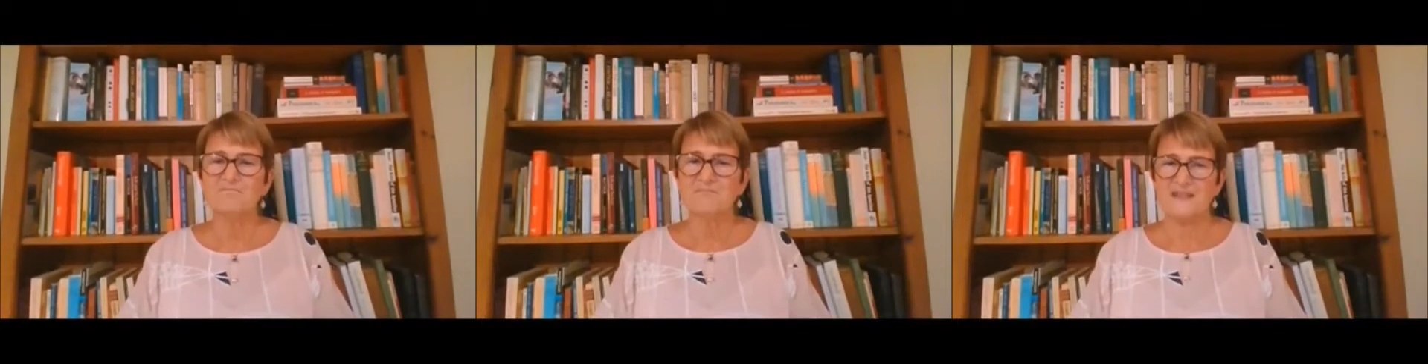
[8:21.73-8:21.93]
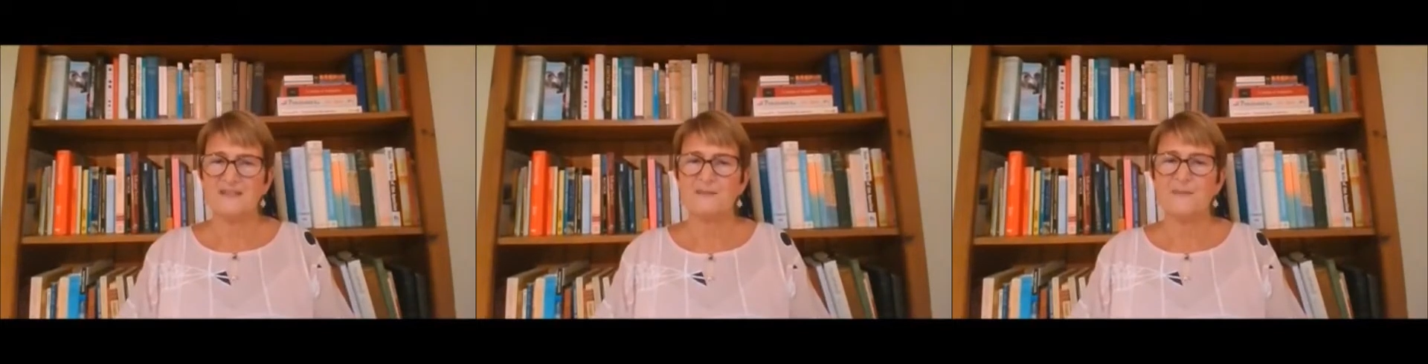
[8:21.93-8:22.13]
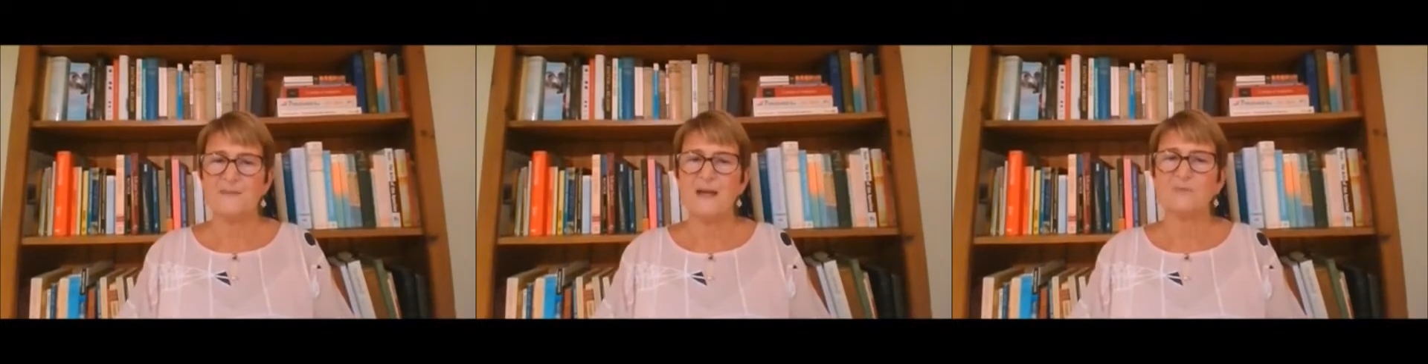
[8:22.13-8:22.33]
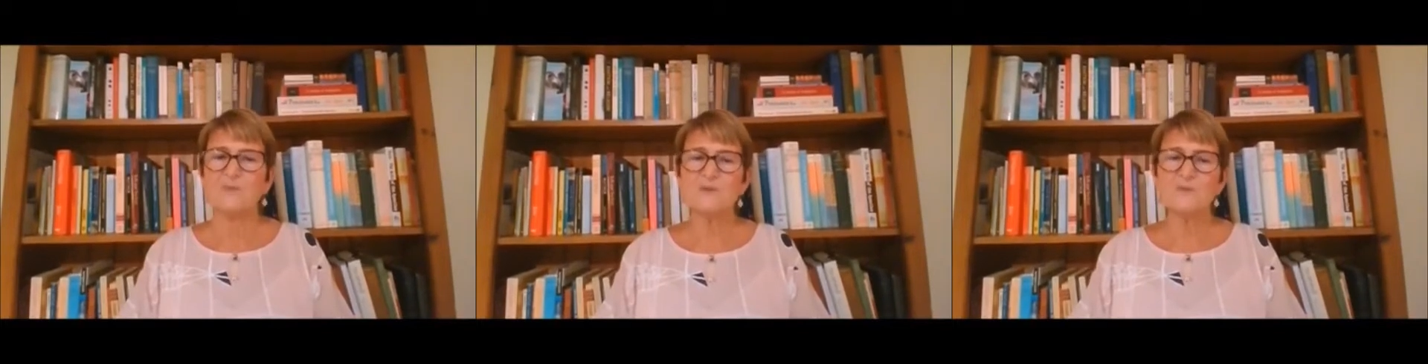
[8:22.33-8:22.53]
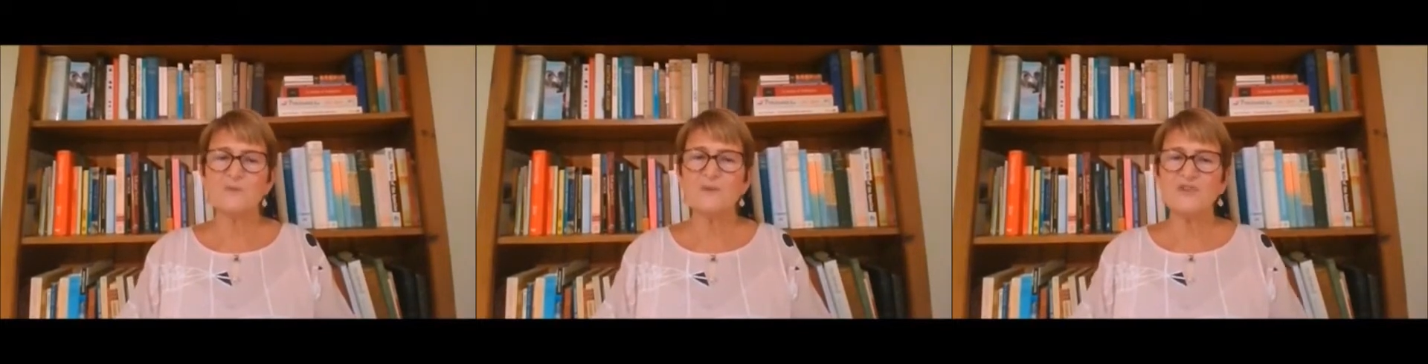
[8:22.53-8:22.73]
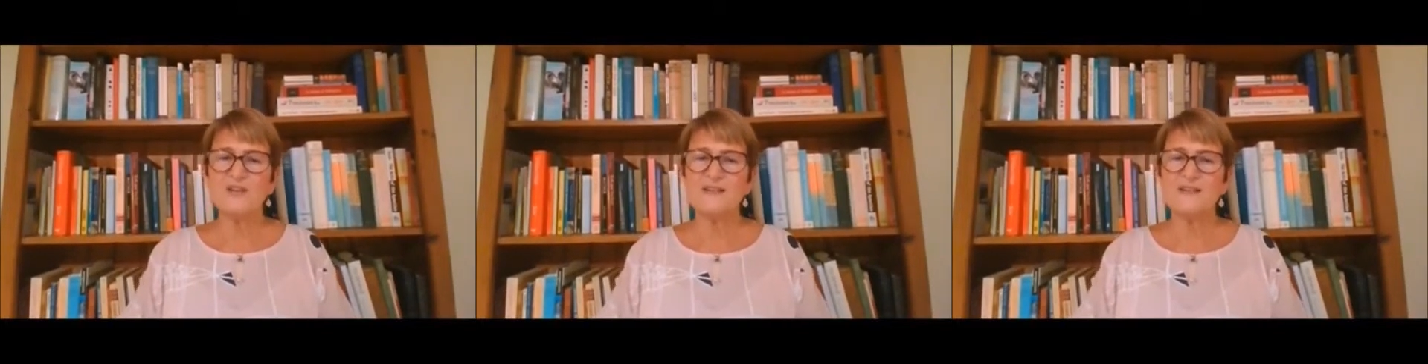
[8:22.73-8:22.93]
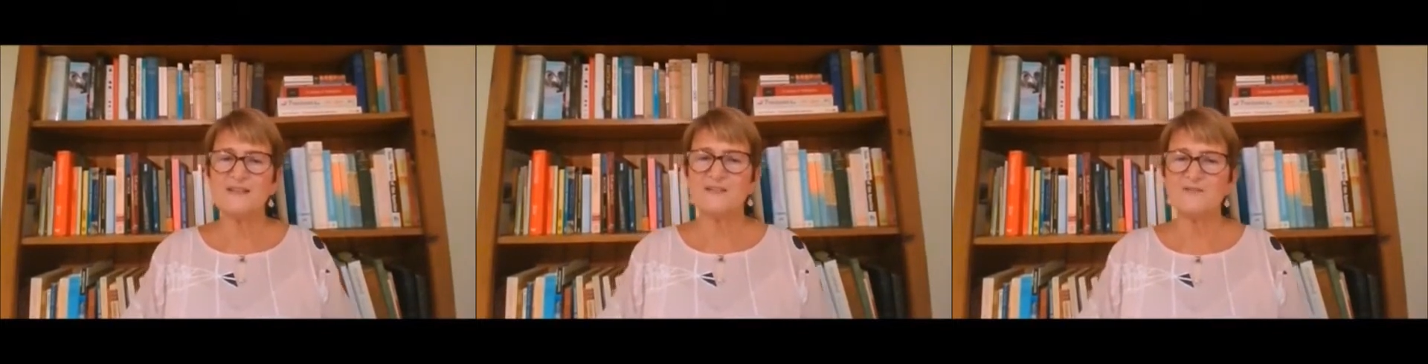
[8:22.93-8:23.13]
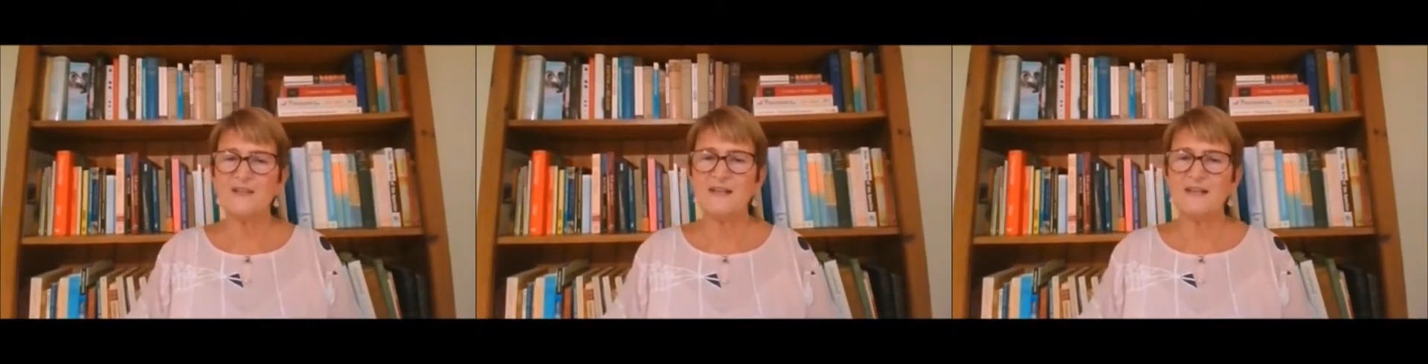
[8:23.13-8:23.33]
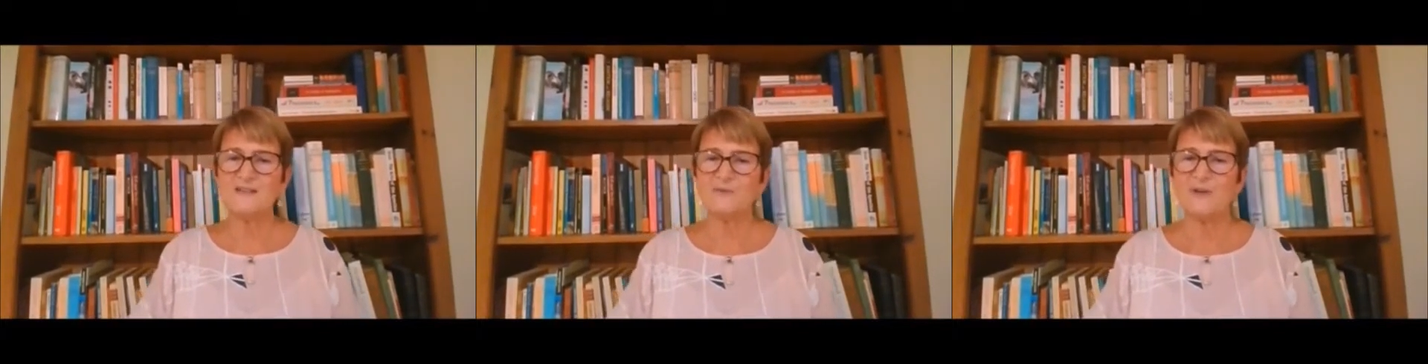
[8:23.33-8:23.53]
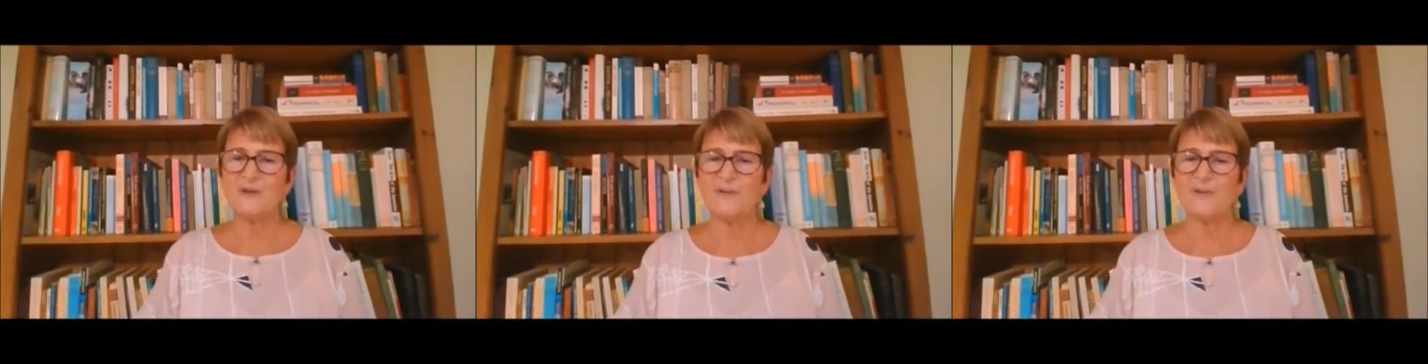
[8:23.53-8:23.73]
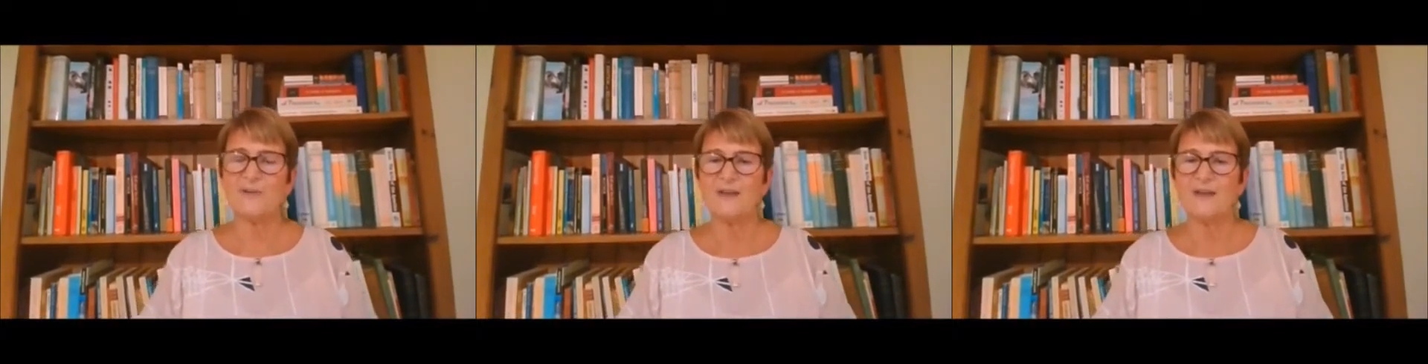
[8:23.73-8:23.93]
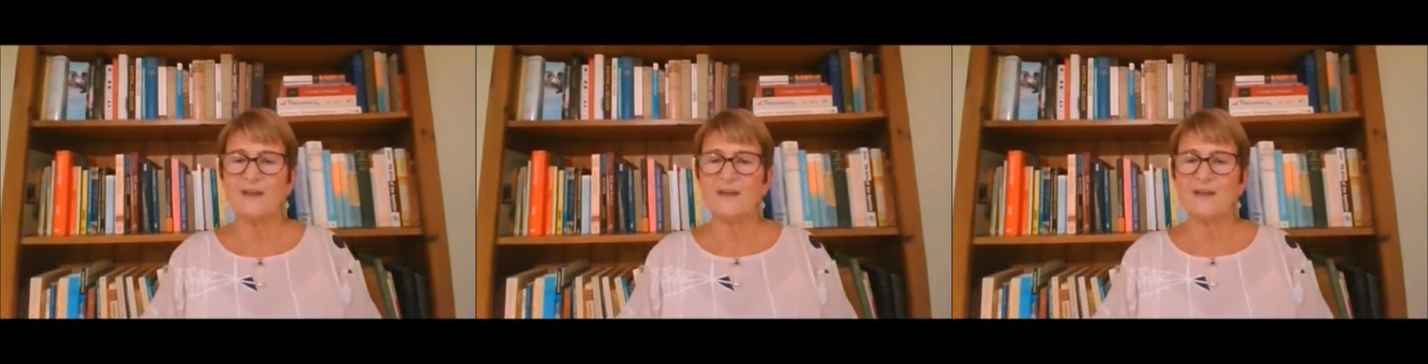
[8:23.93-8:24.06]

"This man was with Jesus of Nazareth."